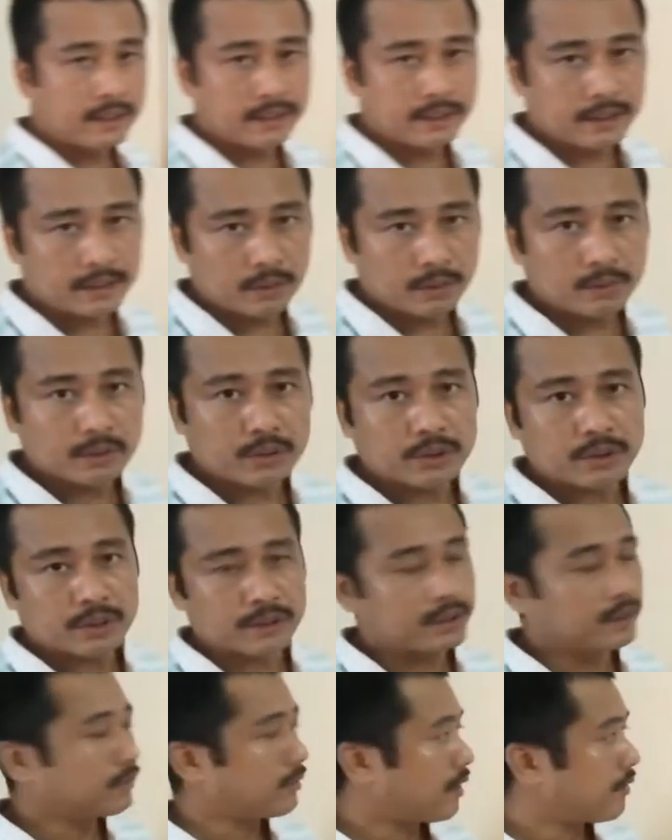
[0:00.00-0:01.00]
CO
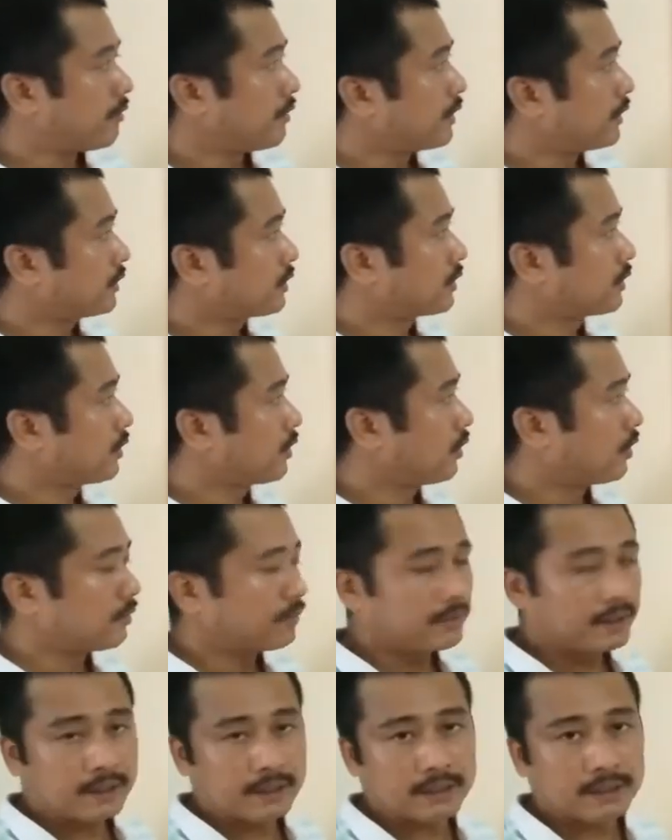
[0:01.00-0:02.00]
stretching vibration of
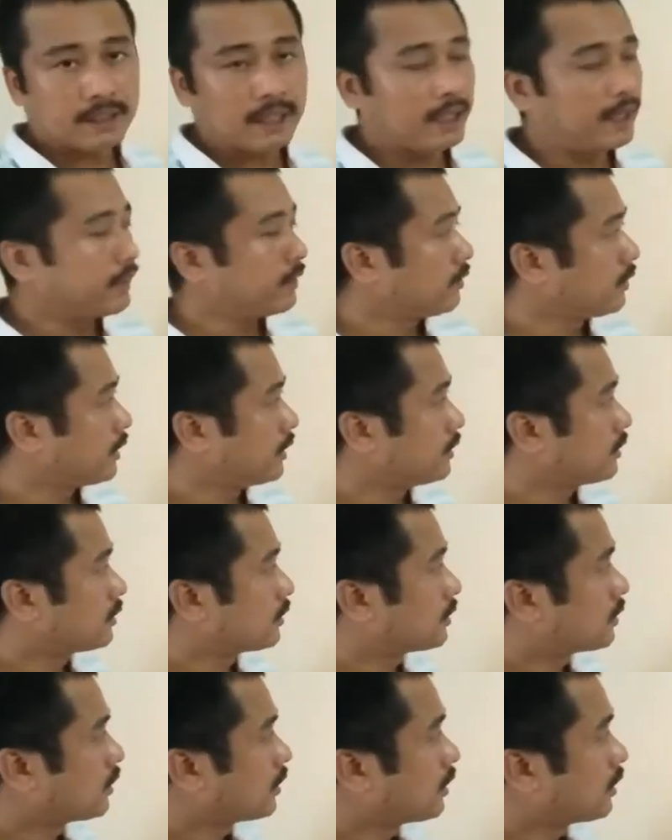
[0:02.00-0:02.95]
this ionized